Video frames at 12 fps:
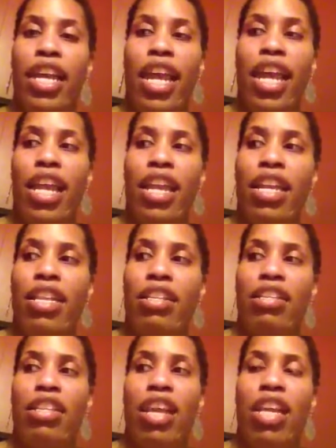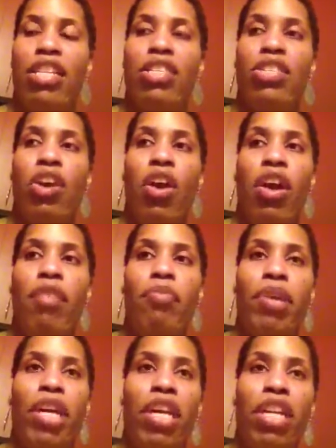and start,
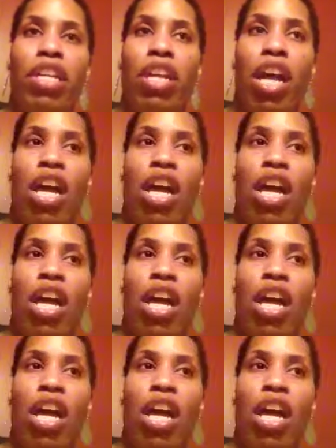but